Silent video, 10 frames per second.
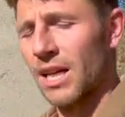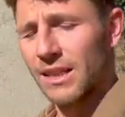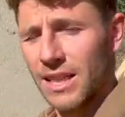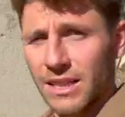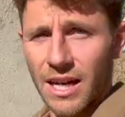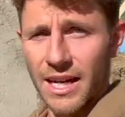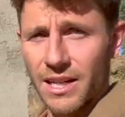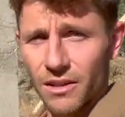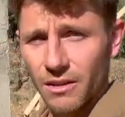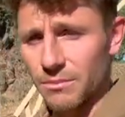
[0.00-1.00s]
that guy
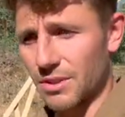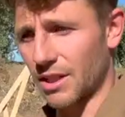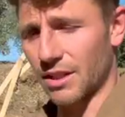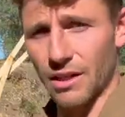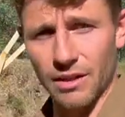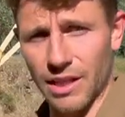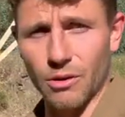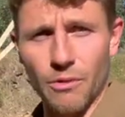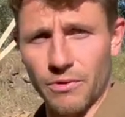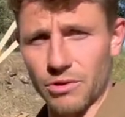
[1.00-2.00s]
comes, that
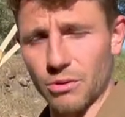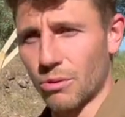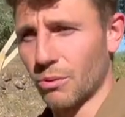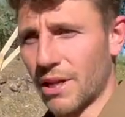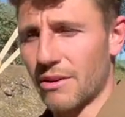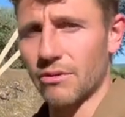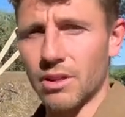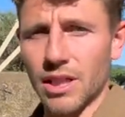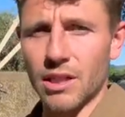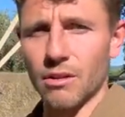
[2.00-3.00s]
officer or whatever,
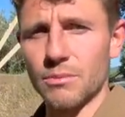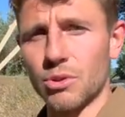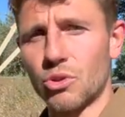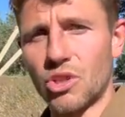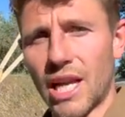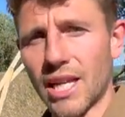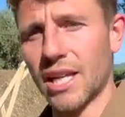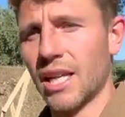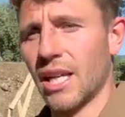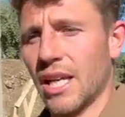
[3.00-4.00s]
and he comes to check
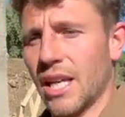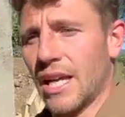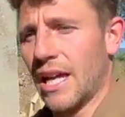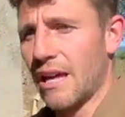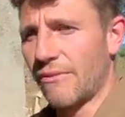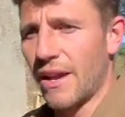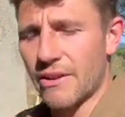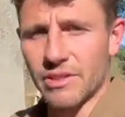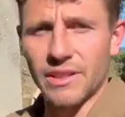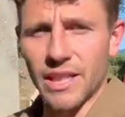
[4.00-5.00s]
if
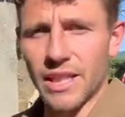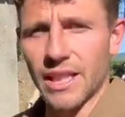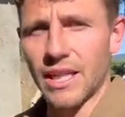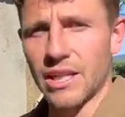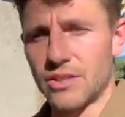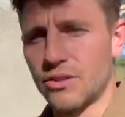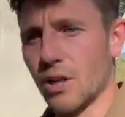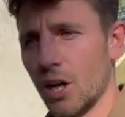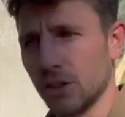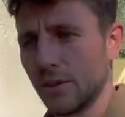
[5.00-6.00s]
everything is
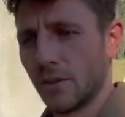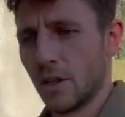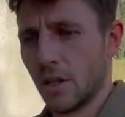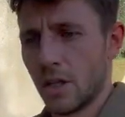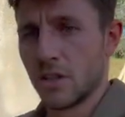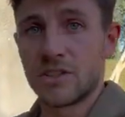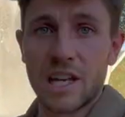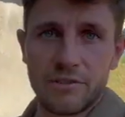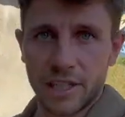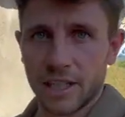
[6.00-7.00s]
done
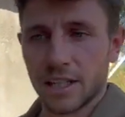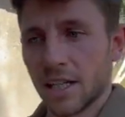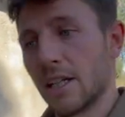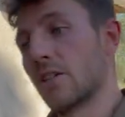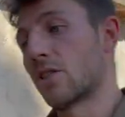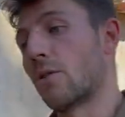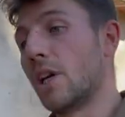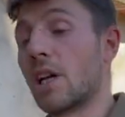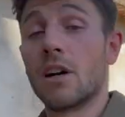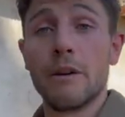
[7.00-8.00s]
safely. So
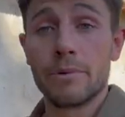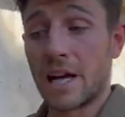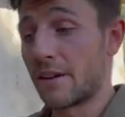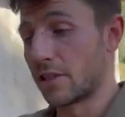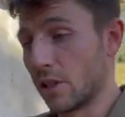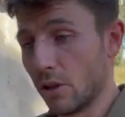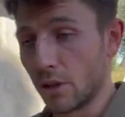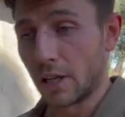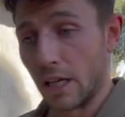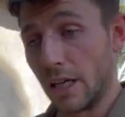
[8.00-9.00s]
he comes, has a look,
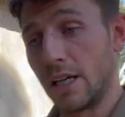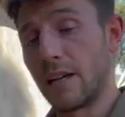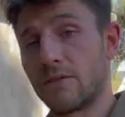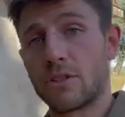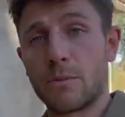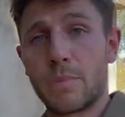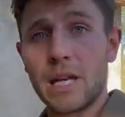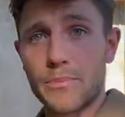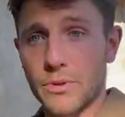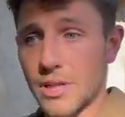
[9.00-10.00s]
he gives us a
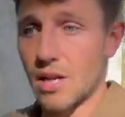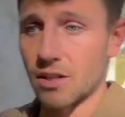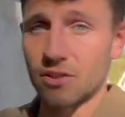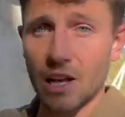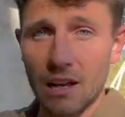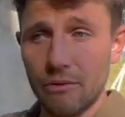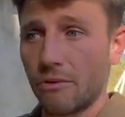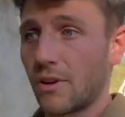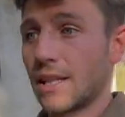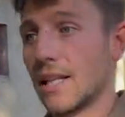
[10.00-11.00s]
paper that it's safe,
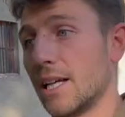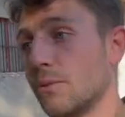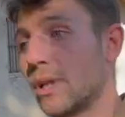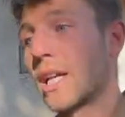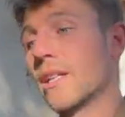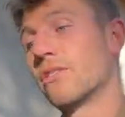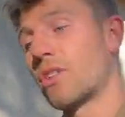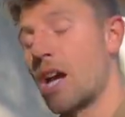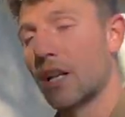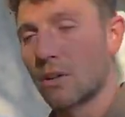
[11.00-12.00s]
and then we can
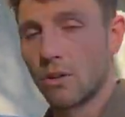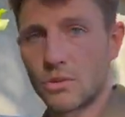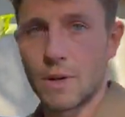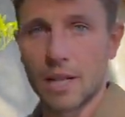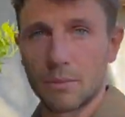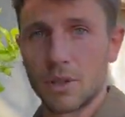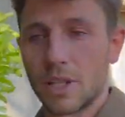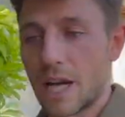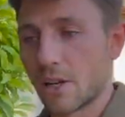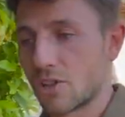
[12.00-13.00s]
sign a contract with
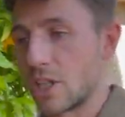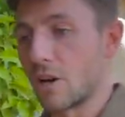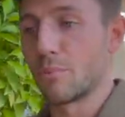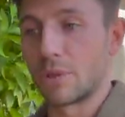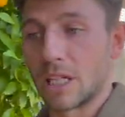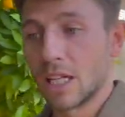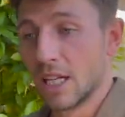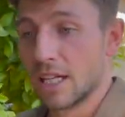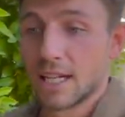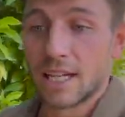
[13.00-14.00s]
the energy company,
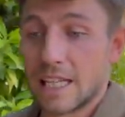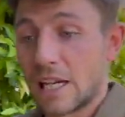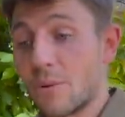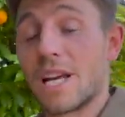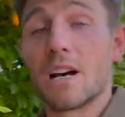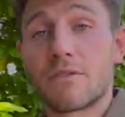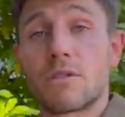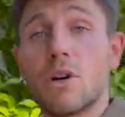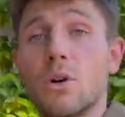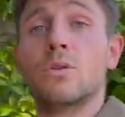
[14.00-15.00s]
and then we have
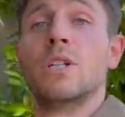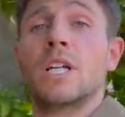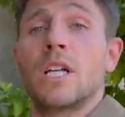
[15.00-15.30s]
our own